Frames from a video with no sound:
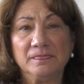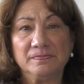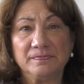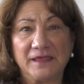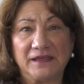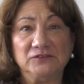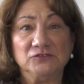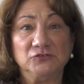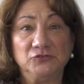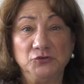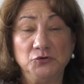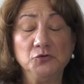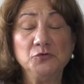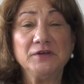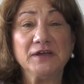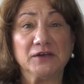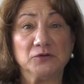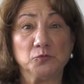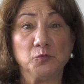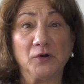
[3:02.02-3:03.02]
that do
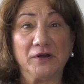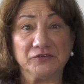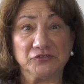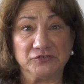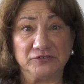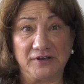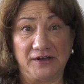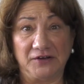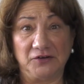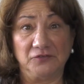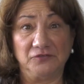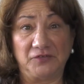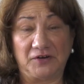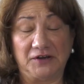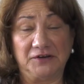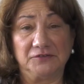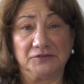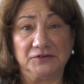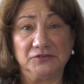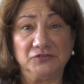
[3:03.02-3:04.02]
get West Nile
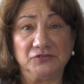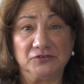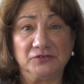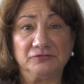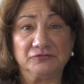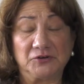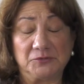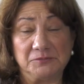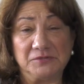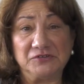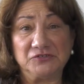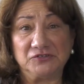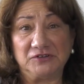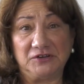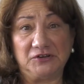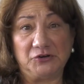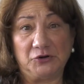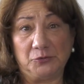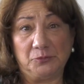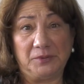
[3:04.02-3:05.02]
virus from
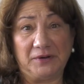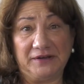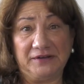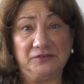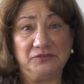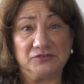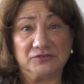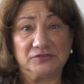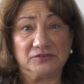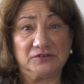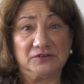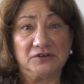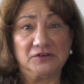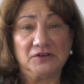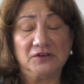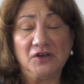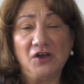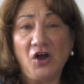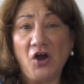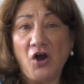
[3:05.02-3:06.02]
mosquito bites
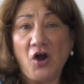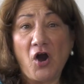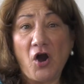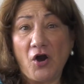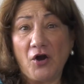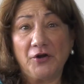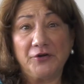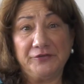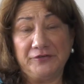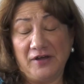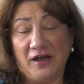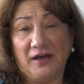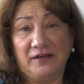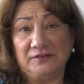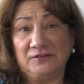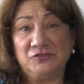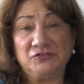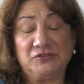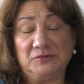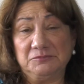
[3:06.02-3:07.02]
are
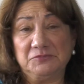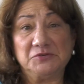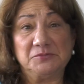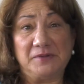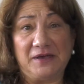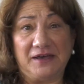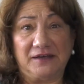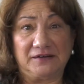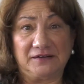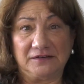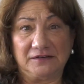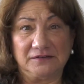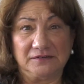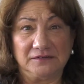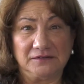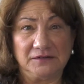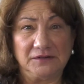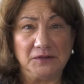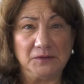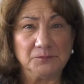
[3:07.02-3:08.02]
not symptomatic.
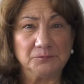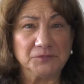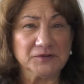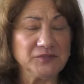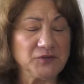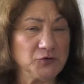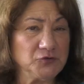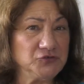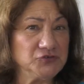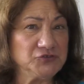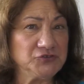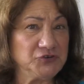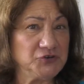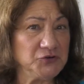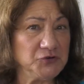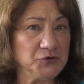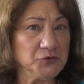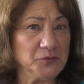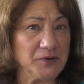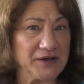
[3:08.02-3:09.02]
But those
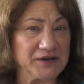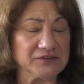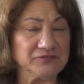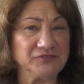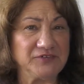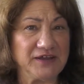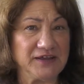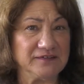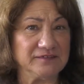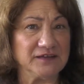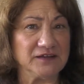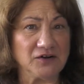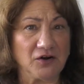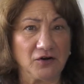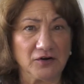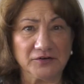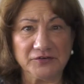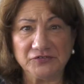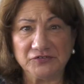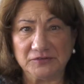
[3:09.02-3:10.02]
2 out of 10 that
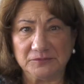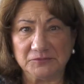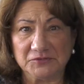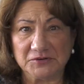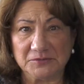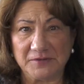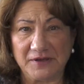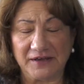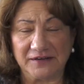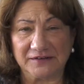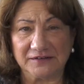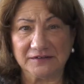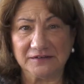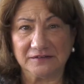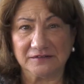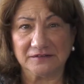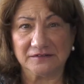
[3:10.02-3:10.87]
are symptomatic